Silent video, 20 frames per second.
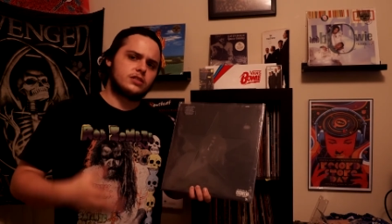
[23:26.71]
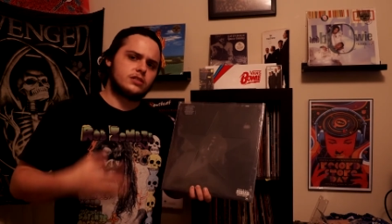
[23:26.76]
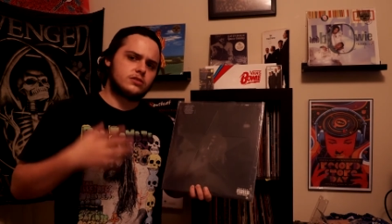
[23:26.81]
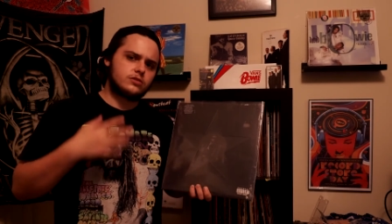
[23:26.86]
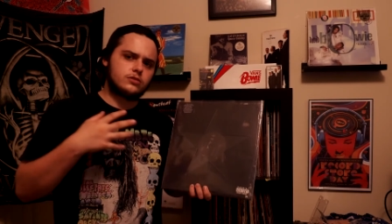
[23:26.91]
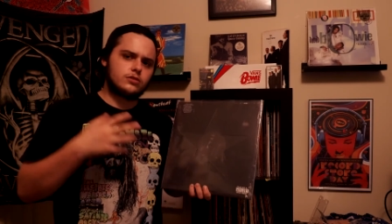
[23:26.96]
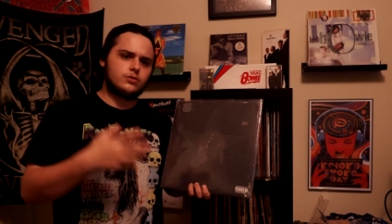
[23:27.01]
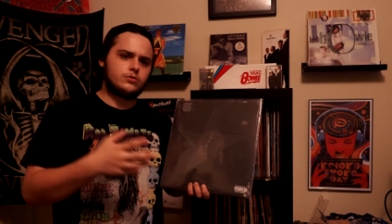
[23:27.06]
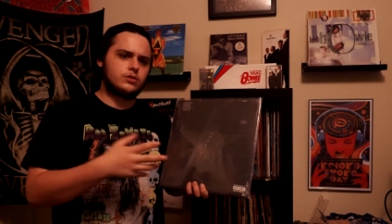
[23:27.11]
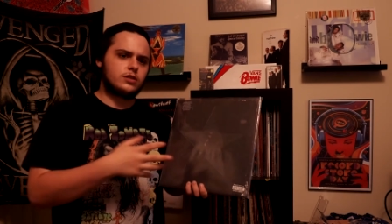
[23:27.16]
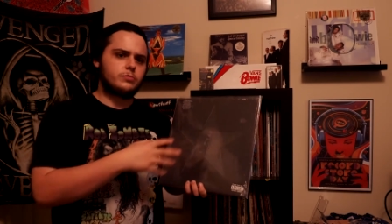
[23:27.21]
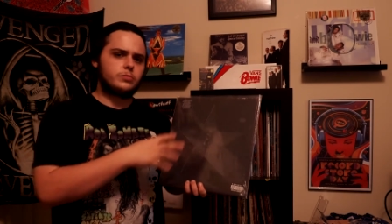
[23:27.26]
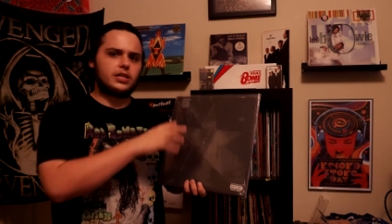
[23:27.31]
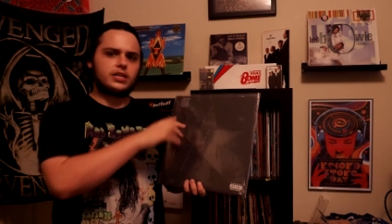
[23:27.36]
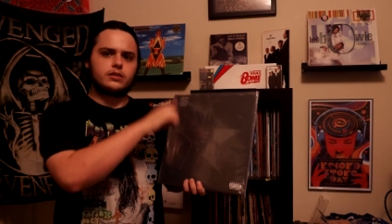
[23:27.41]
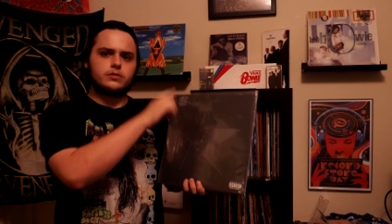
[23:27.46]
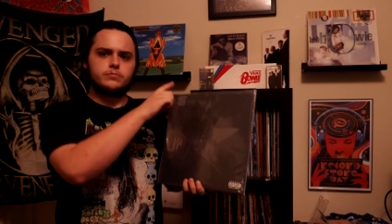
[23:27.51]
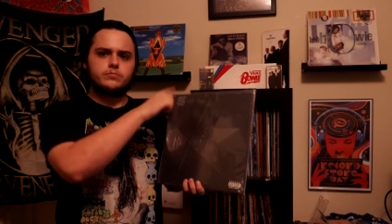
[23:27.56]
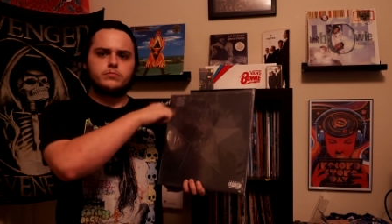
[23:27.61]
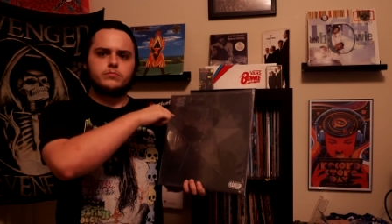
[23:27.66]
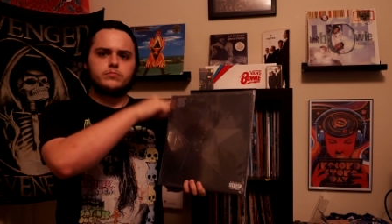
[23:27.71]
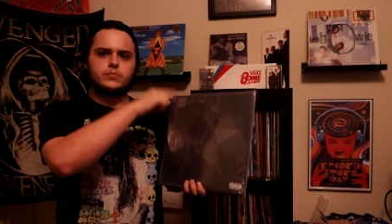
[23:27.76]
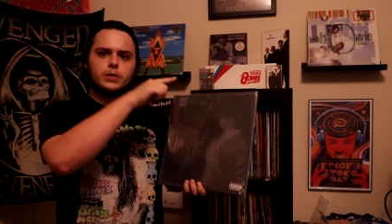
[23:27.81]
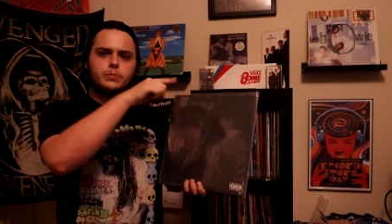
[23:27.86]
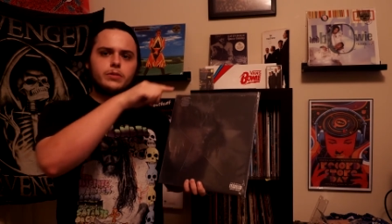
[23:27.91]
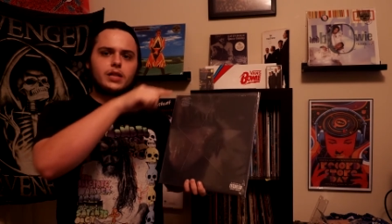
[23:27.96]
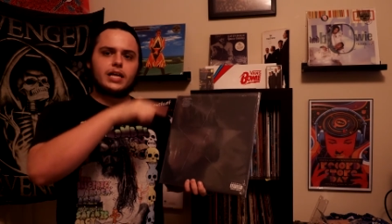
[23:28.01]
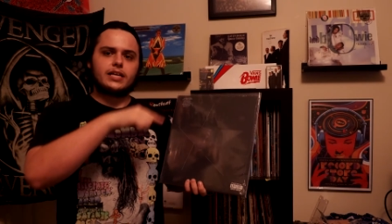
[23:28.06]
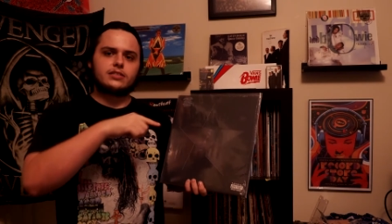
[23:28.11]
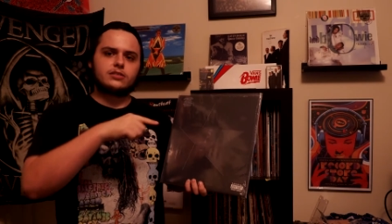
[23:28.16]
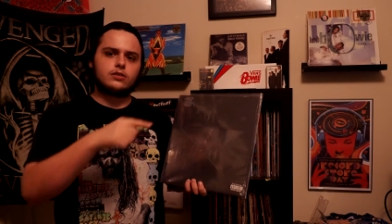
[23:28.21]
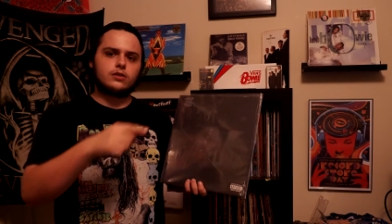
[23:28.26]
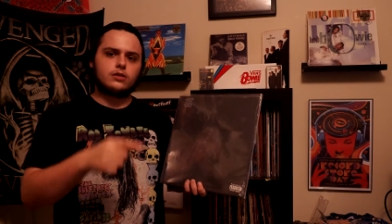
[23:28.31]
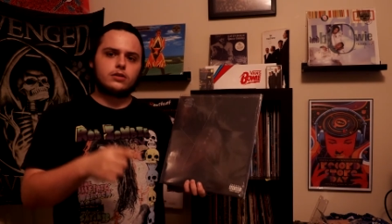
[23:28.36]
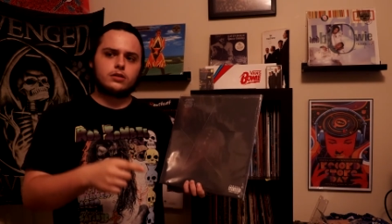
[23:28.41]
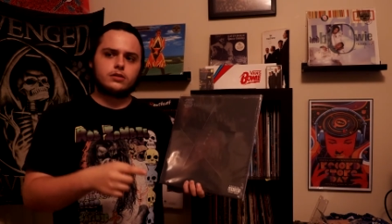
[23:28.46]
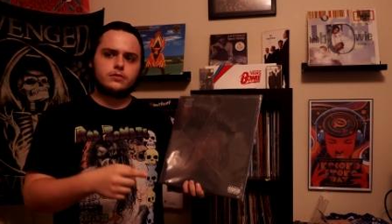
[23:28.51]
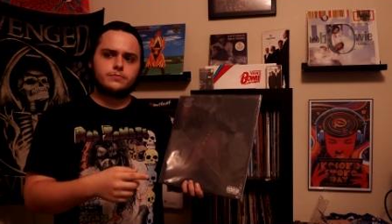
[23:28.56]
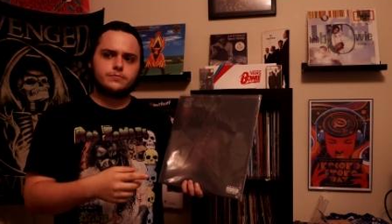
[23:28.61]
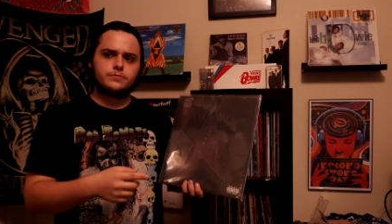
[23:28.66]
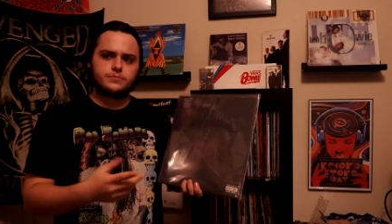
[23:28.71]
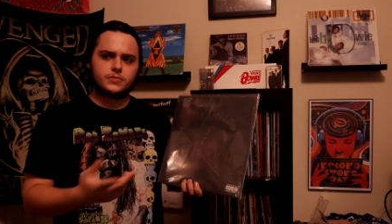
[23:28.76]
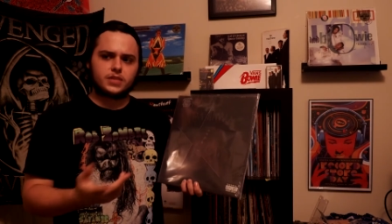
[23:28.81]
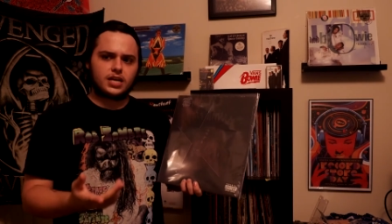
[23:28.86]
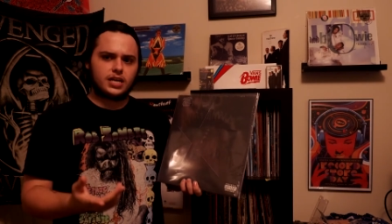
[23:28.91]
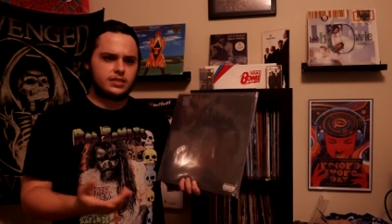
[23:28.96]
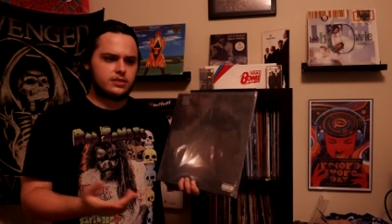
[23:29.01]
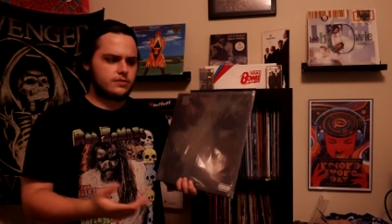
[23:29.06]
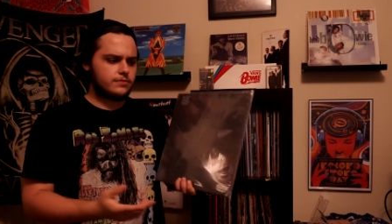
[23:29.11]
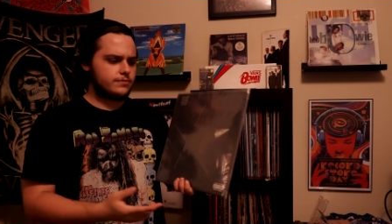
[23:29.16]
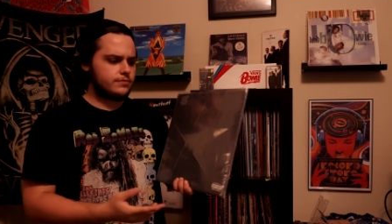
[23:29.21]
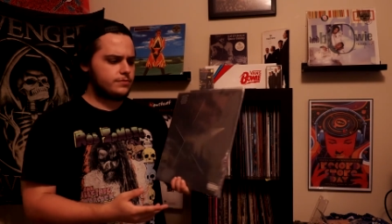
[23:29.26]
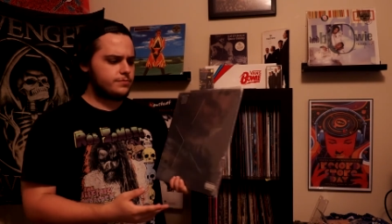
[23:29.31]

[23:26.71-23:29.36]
It shows up like a black star, kind of.